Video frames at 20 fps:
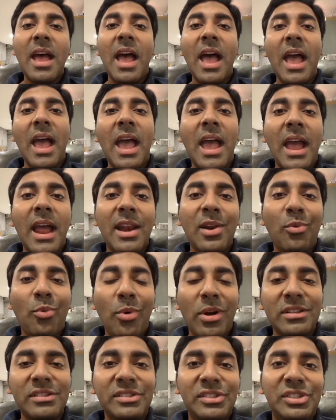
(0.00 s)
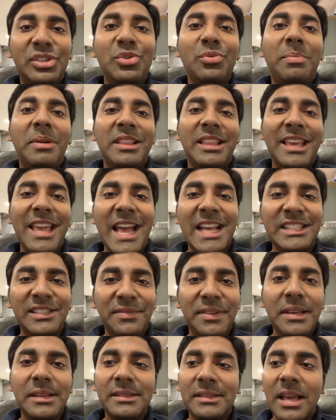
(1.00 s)
And once you pay the gas
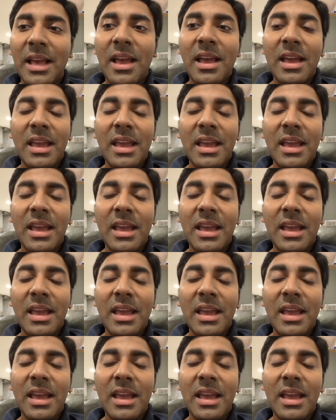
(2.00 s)
fees,